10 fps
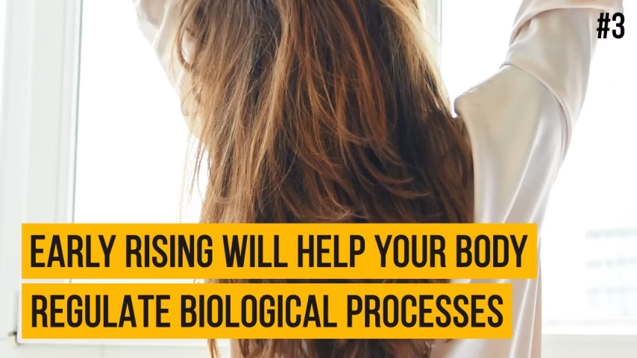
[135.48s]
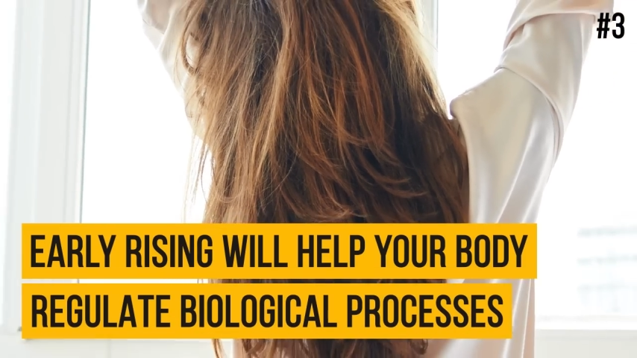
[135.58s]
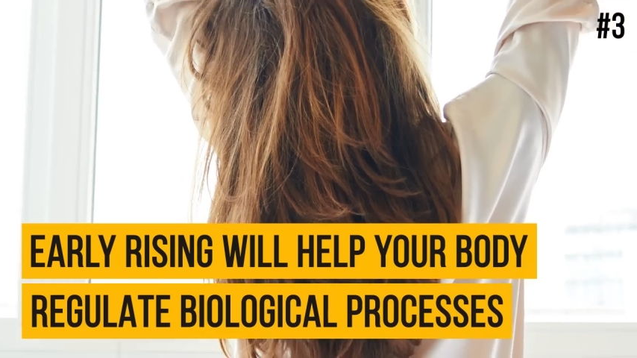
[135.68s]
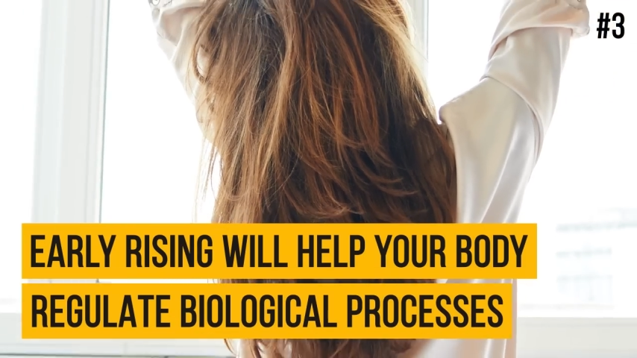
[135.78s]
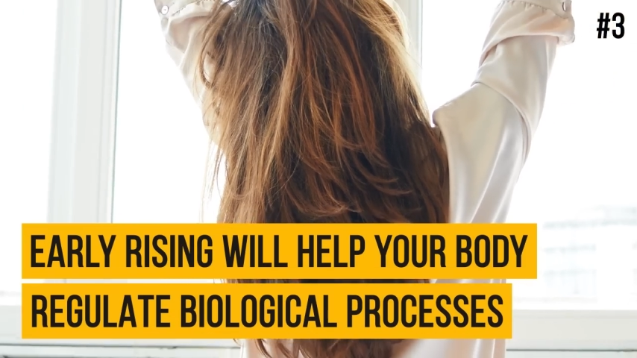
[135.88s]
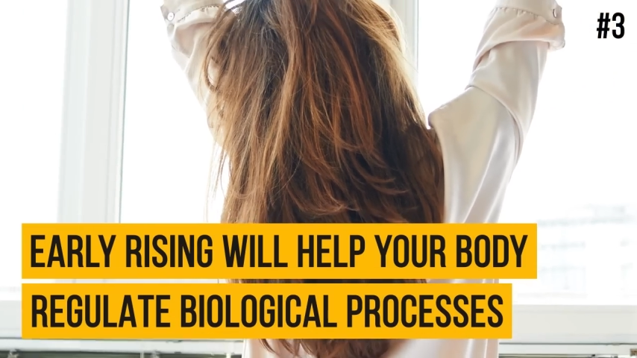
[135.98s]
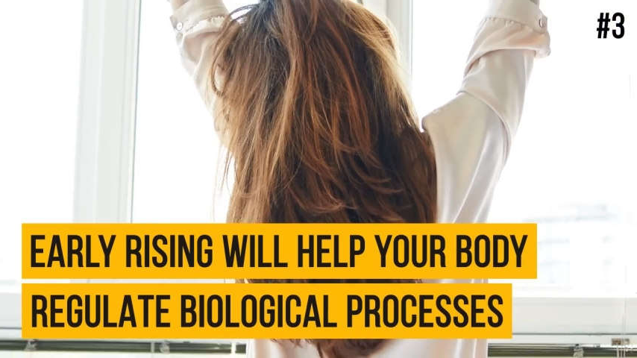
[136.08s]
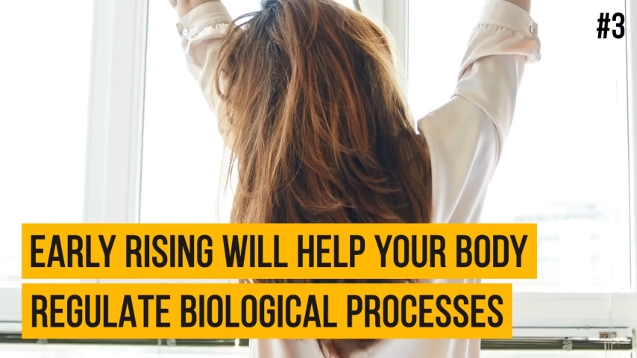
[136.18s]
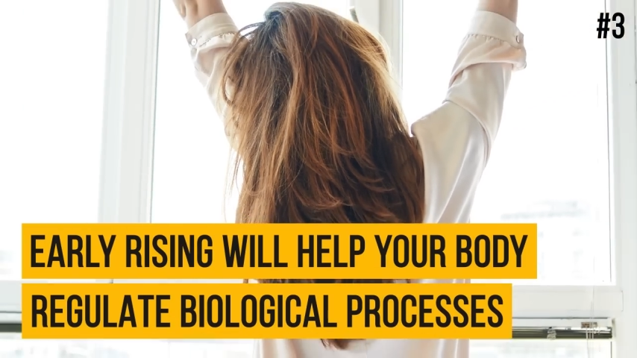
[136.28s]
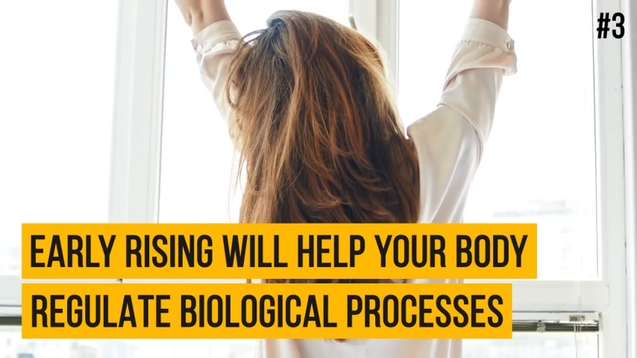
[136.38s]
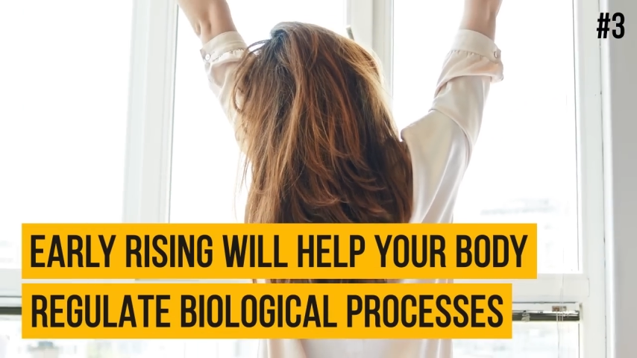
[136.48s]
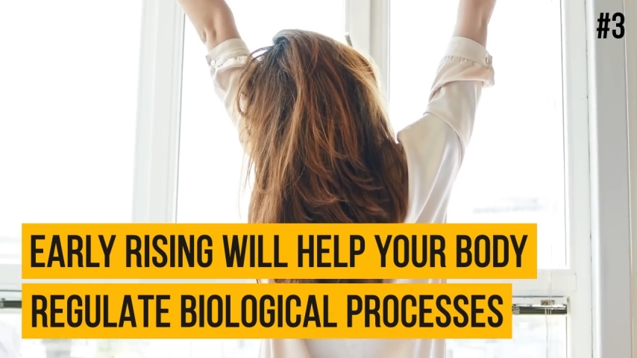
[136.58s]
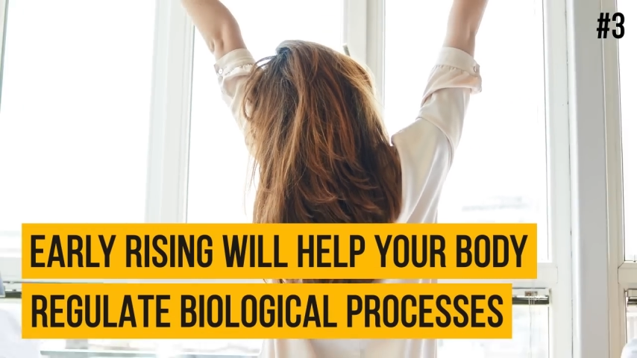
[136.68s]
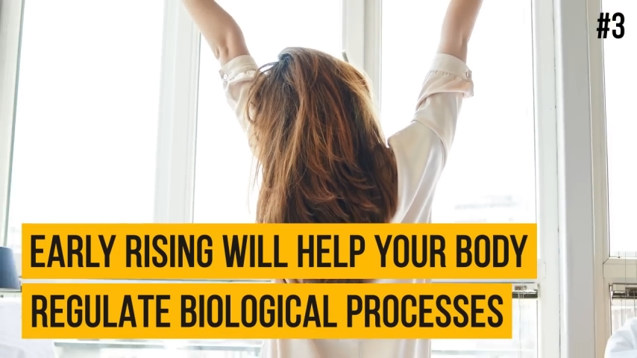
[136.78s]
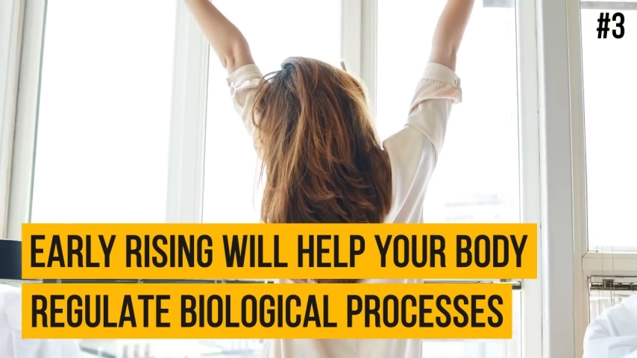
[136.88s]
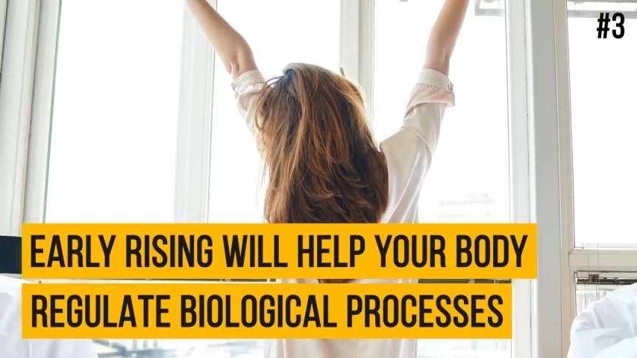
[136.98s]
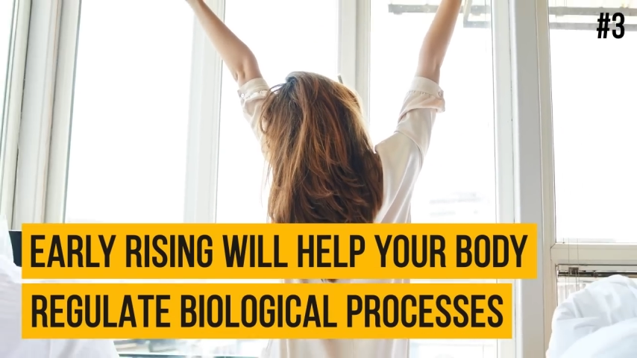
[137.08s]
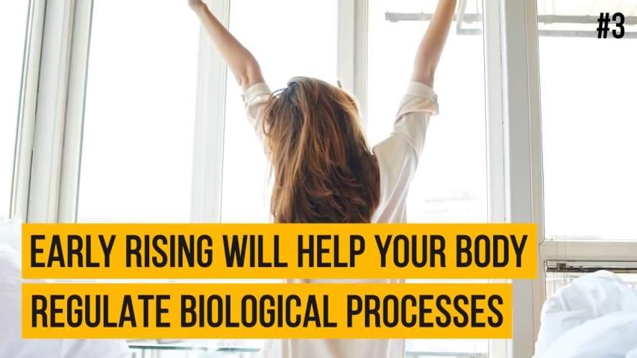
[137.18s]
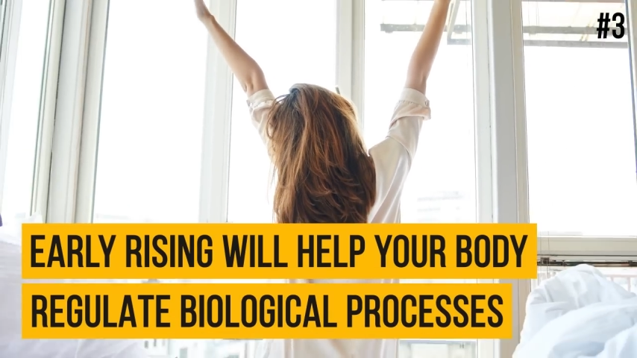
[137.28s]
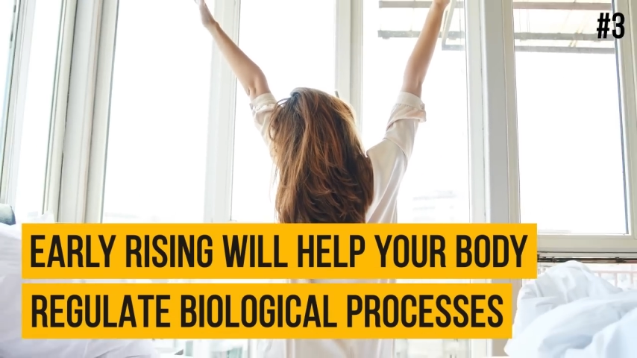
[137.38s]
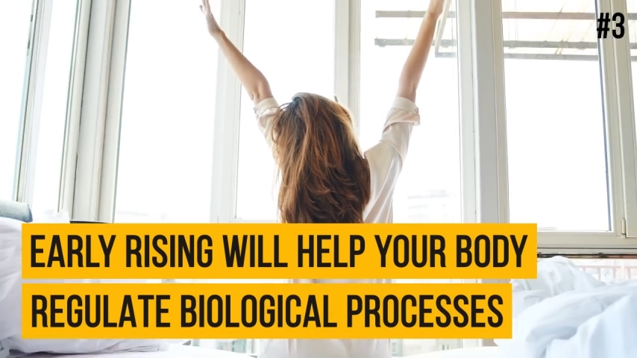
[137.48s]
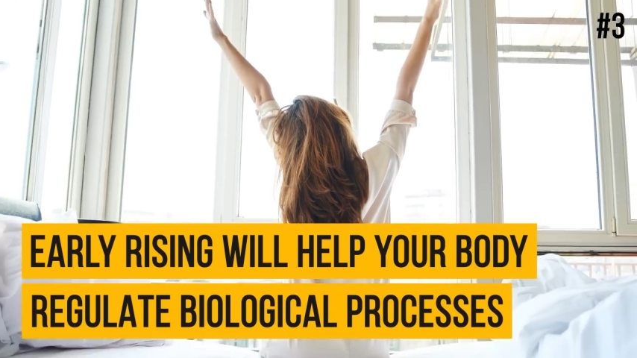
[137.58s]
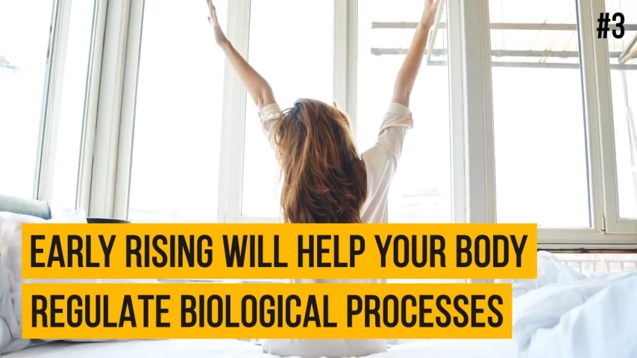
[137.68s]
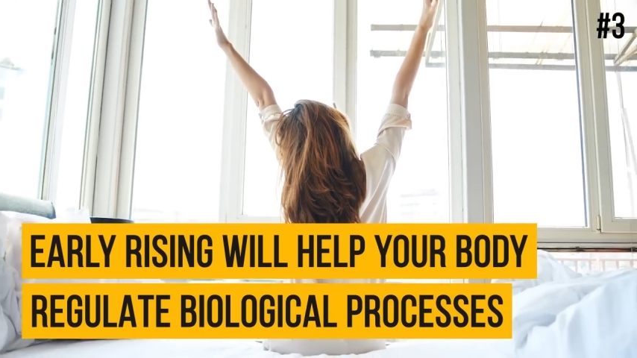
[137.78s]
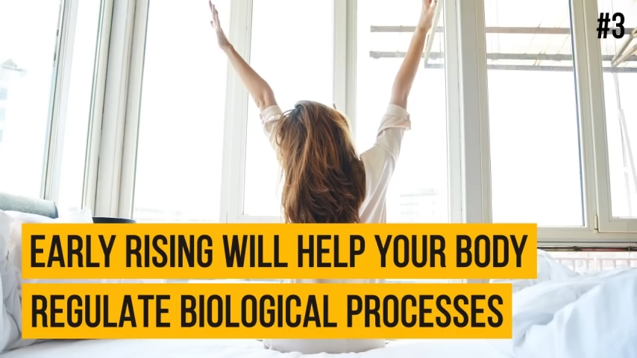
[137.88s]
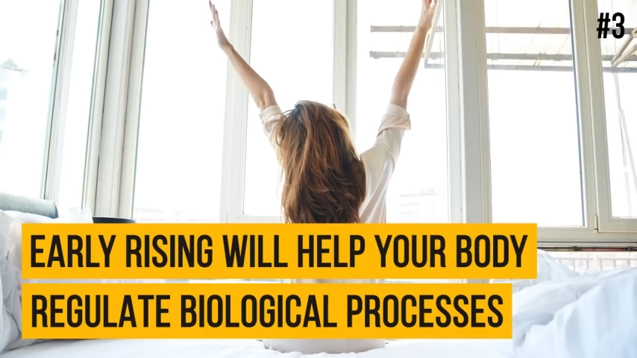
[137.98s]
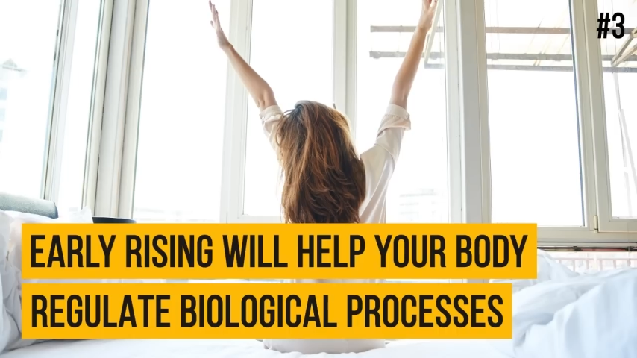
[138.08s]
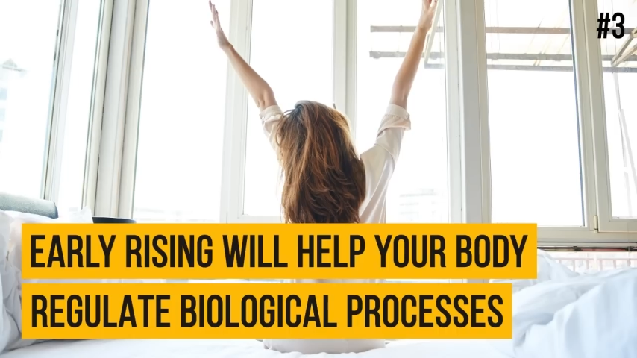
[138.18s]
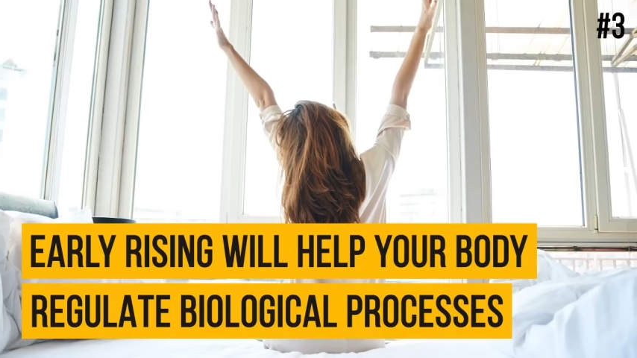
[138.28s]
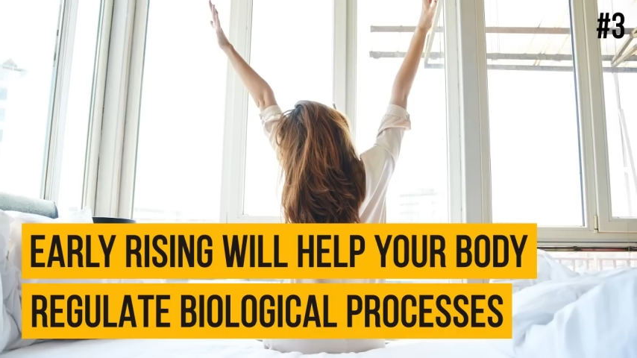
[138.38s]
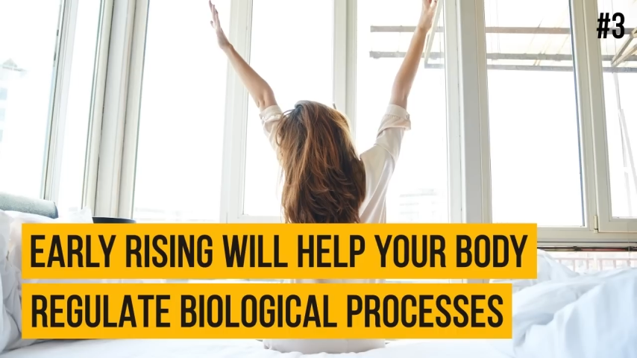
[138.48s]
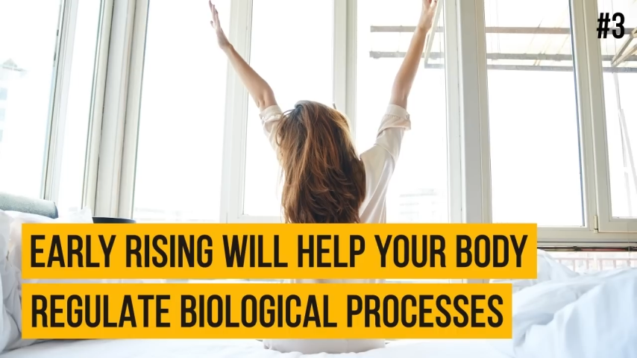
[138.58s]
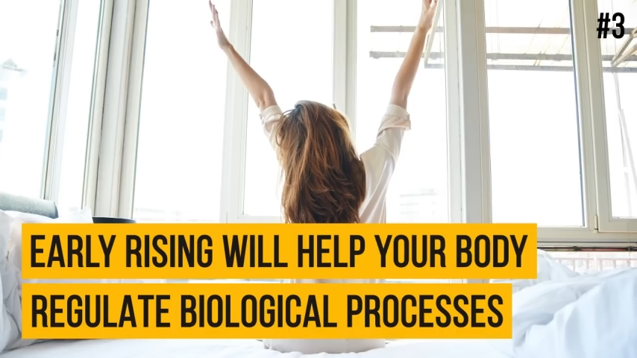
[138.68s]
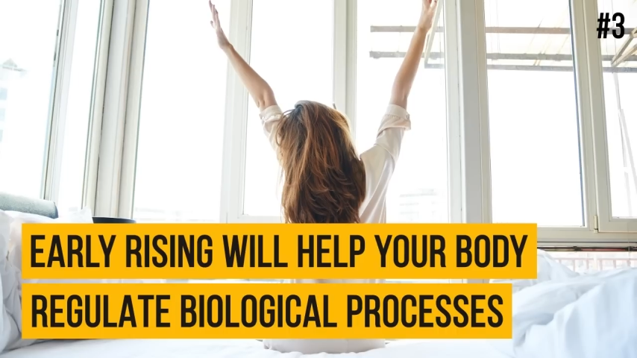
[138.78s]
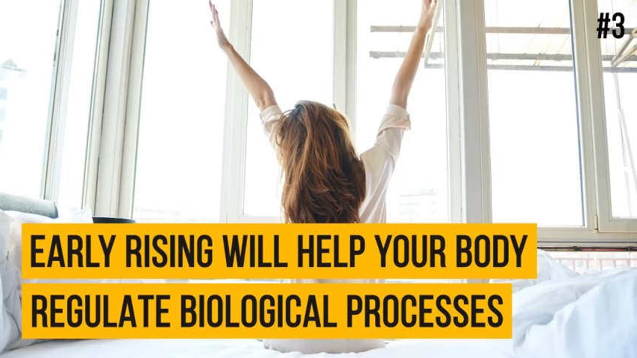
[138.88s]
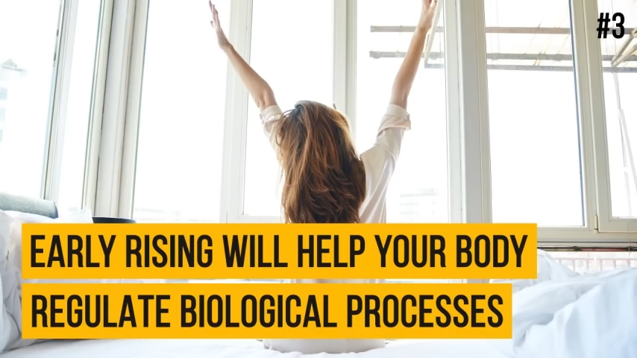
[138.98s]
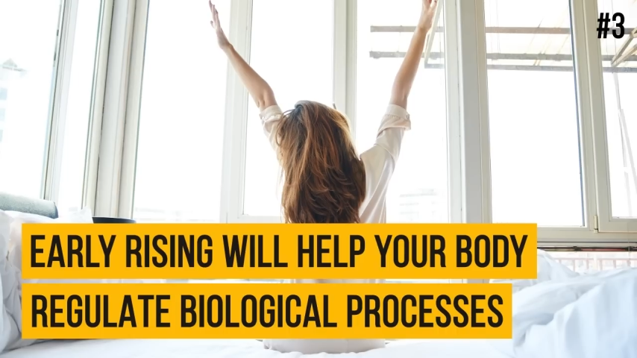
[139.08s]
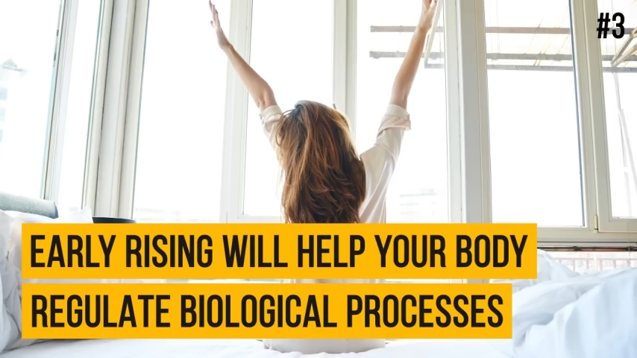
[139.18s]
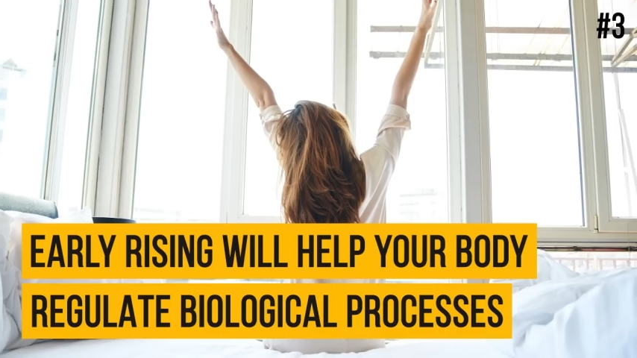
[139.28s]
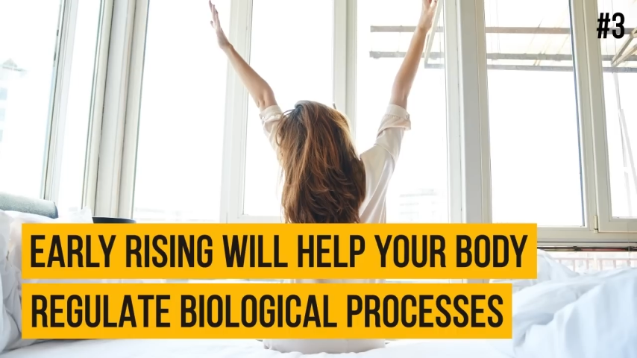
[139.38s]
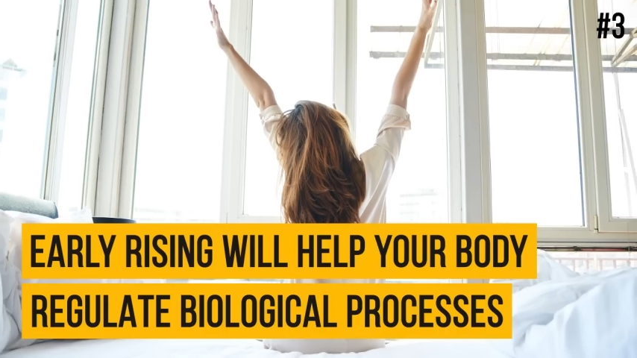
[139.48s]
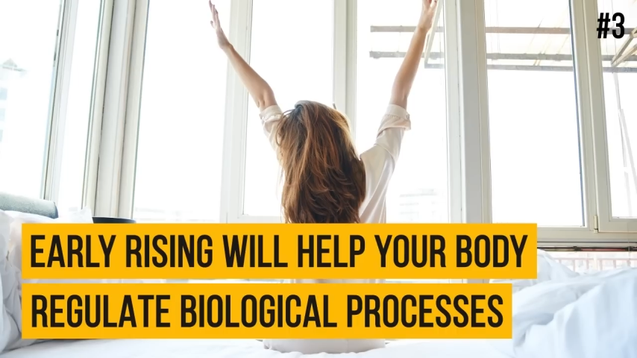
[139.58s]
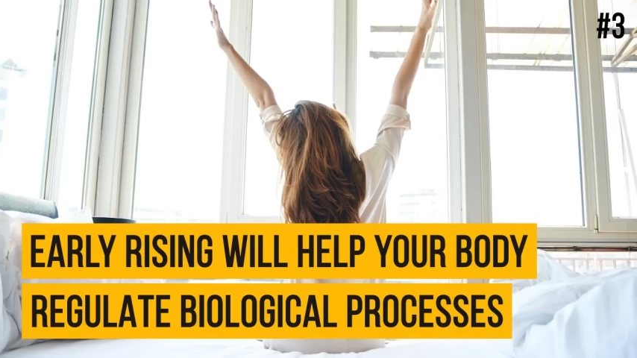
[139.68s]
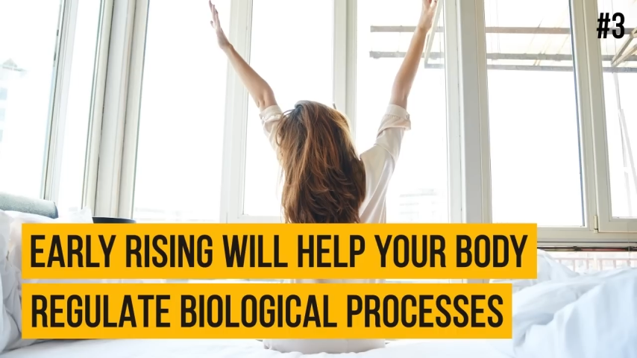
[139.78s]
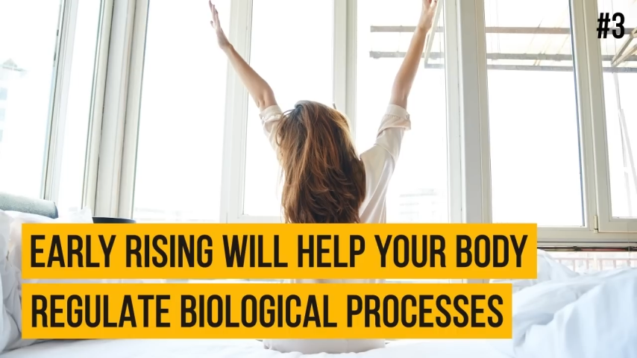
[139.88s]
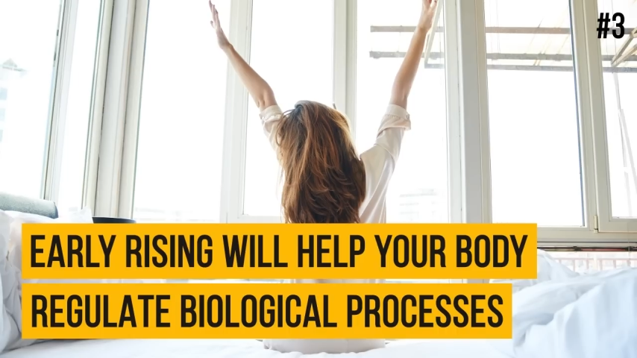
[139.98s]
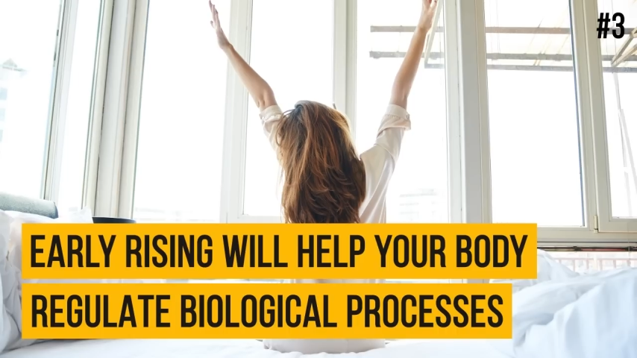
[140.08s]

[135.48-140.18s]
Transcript: (no speaker visible)